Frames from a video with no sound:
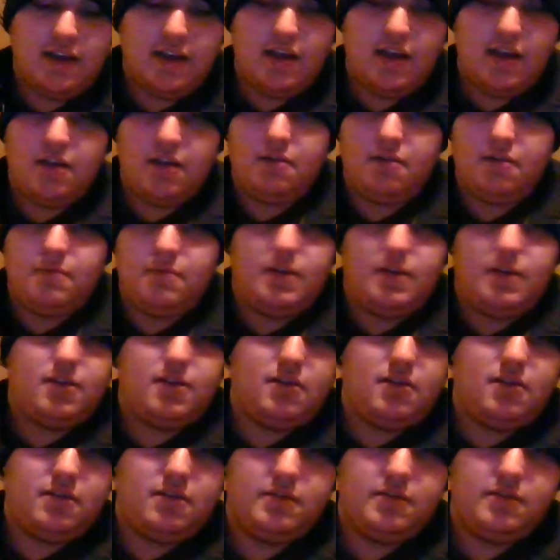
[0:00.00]
Let me
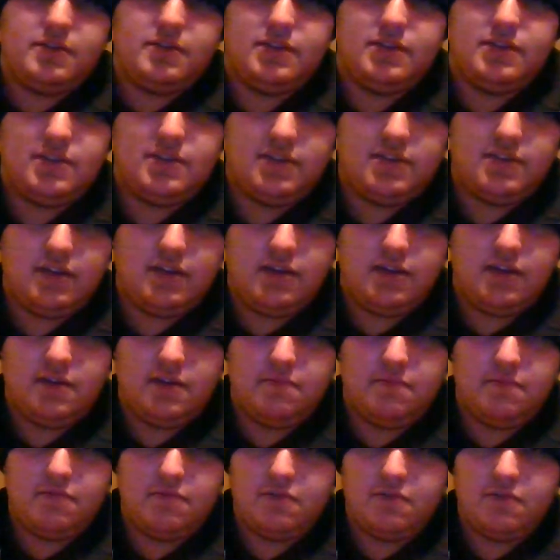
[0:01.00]
close this thing
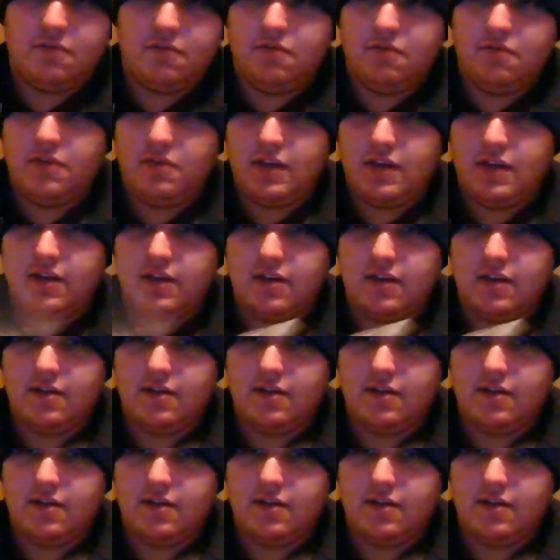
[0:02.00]
up real quick.